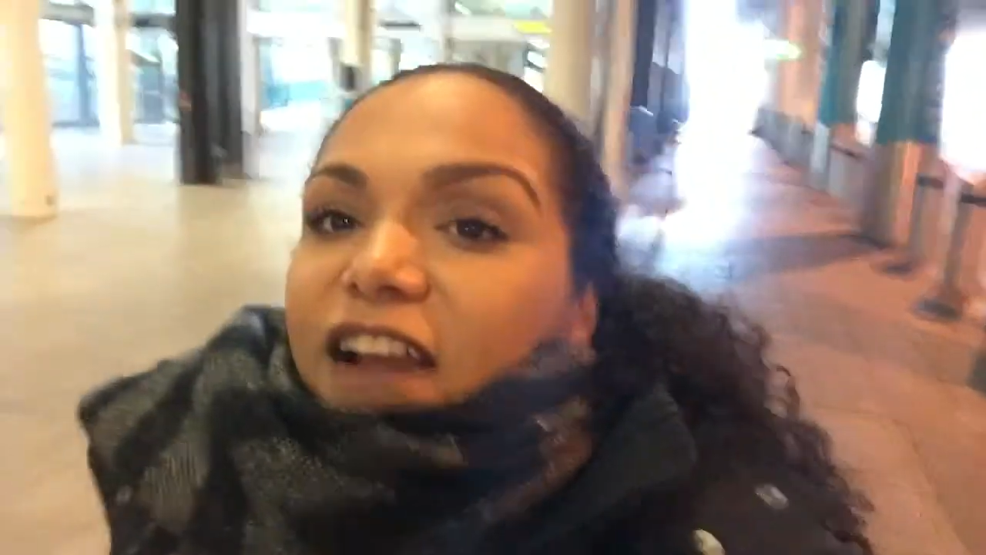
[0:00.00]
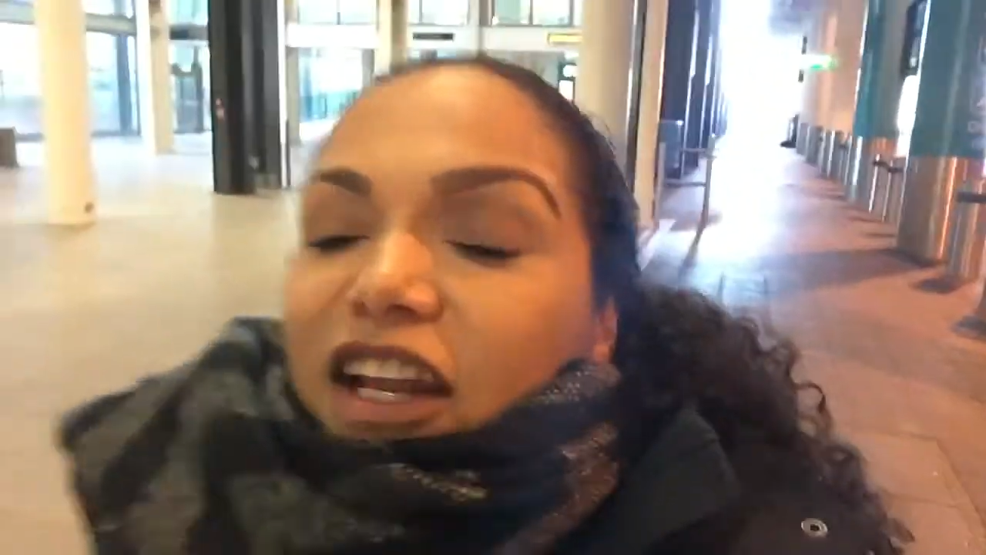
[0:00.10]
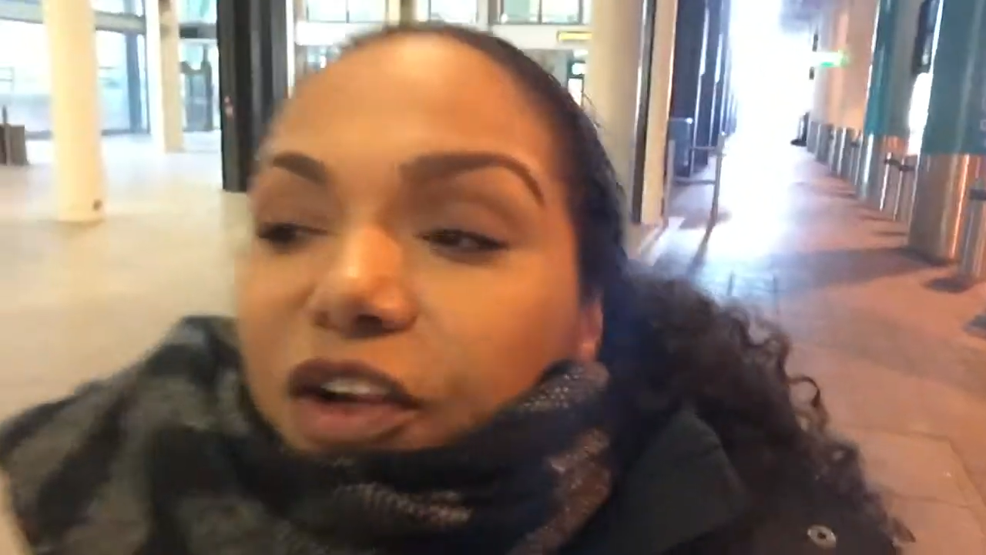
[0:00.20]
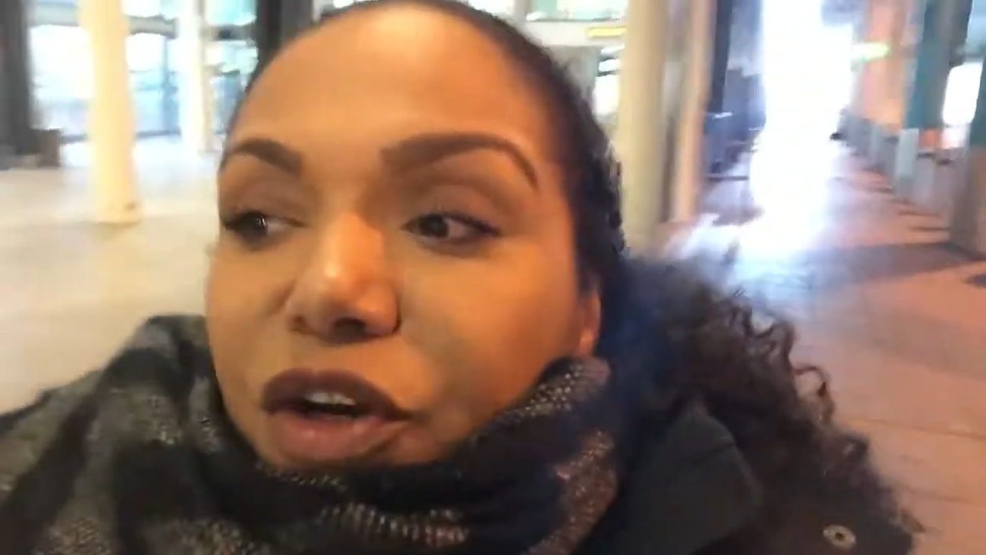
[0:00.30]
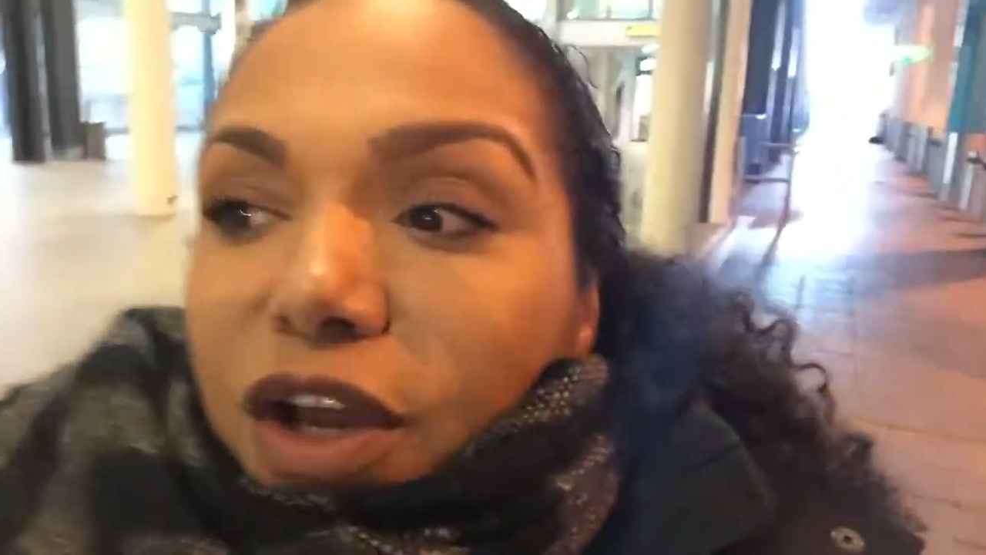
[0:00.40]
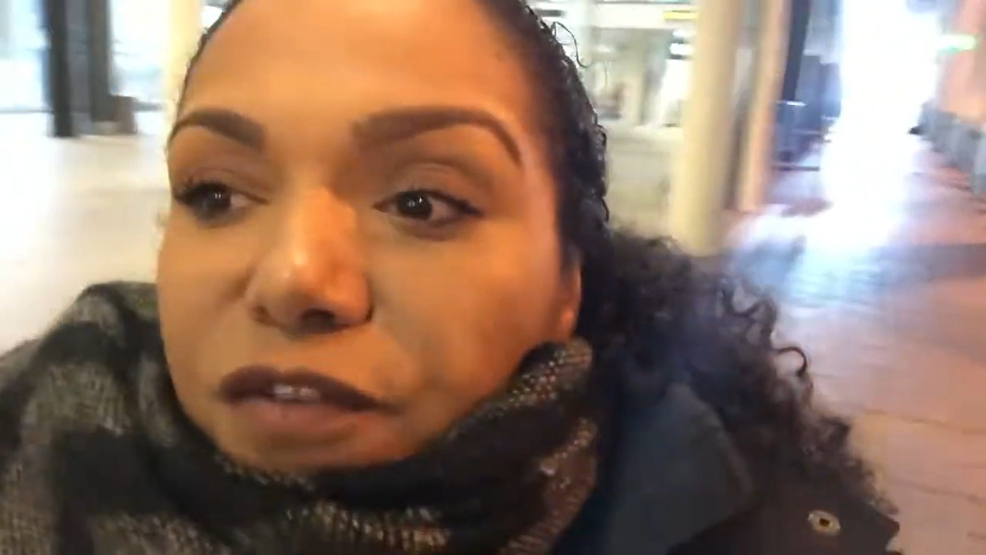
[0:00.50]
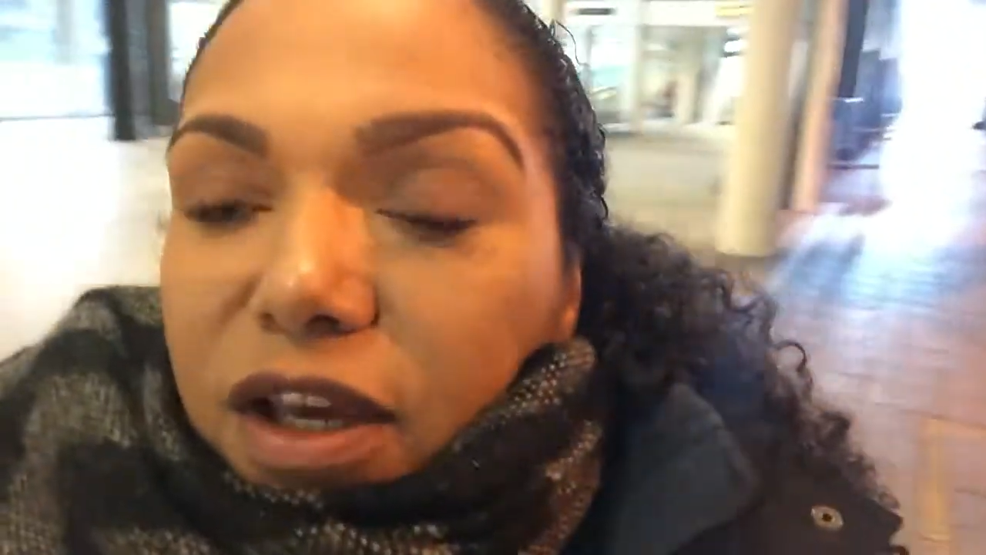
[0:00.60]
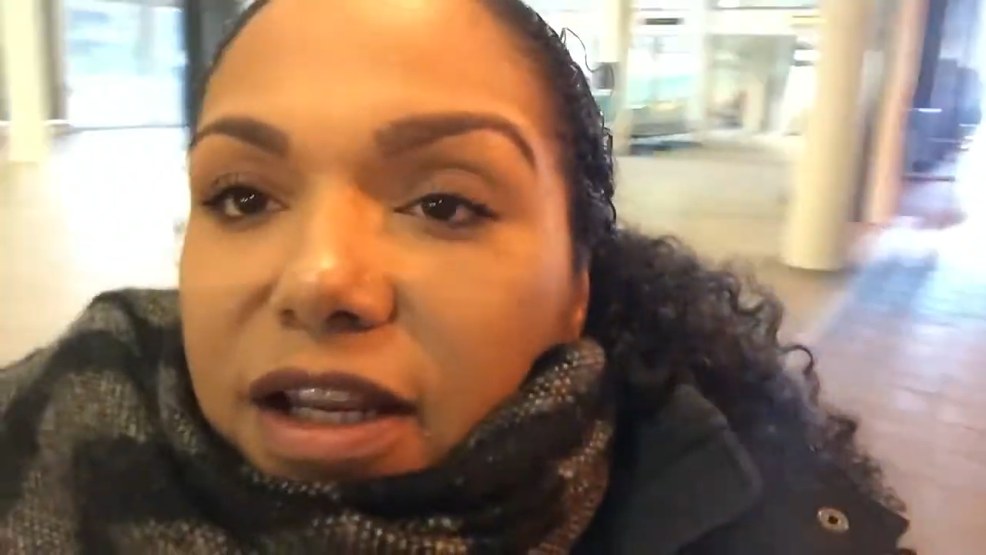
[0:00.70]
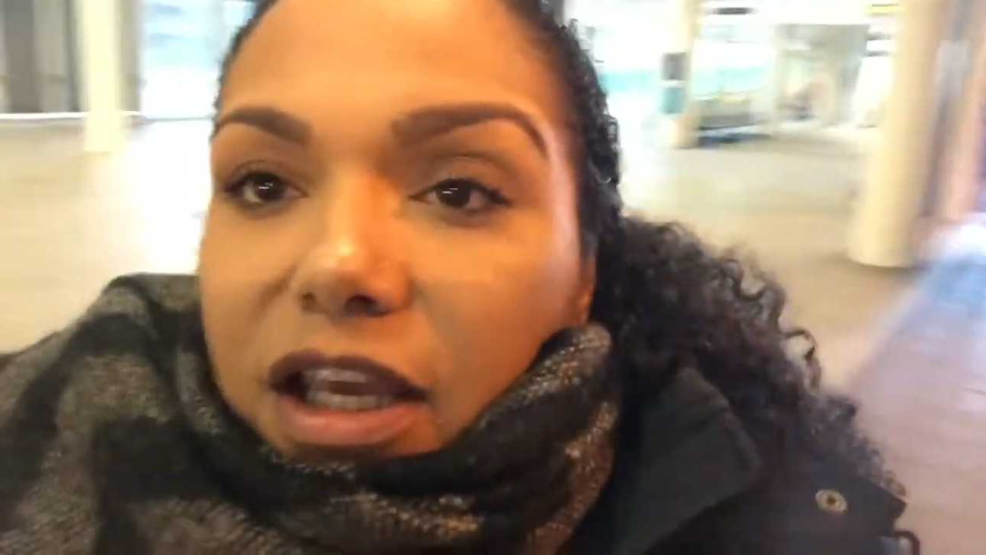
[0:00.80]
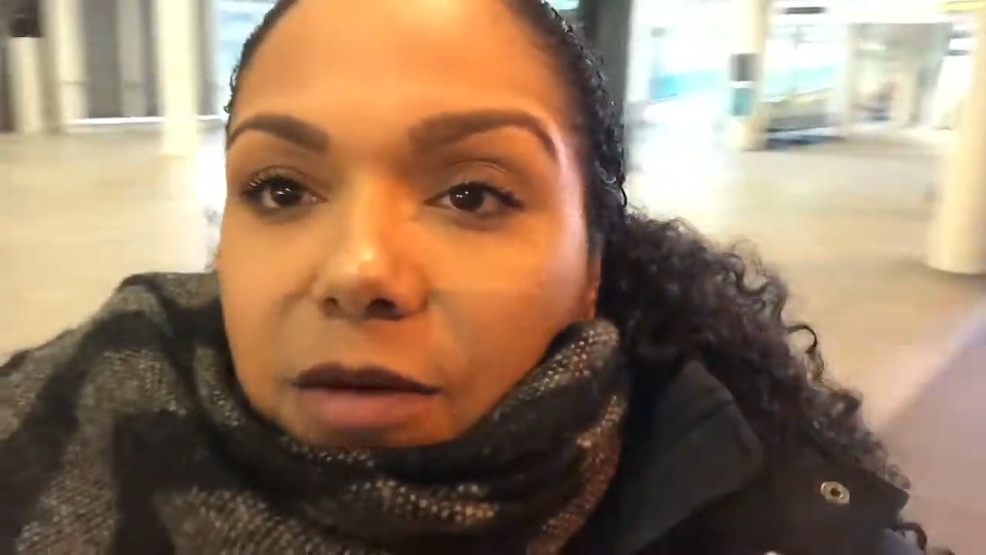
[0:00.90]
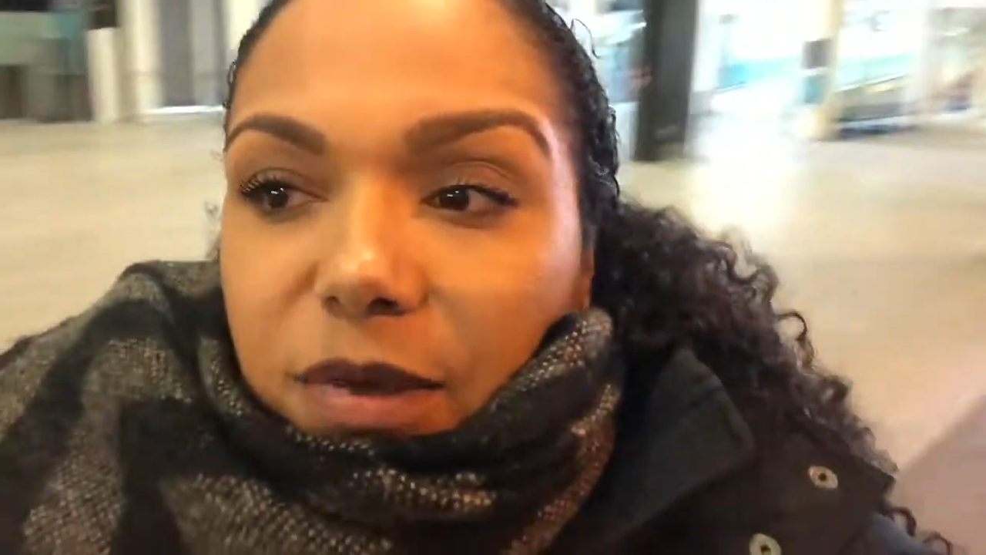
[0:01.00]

I don't know if you can hear